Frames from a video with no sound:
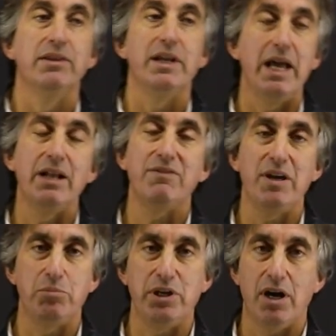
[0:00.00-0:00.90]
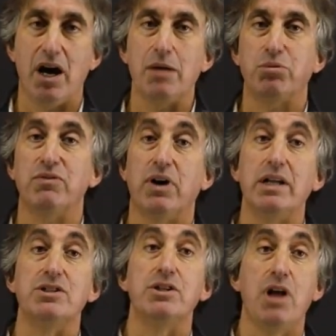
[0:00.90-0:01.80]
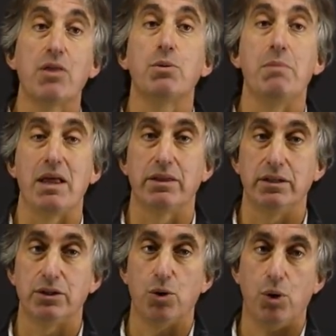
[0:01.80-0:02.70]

The native API provides another method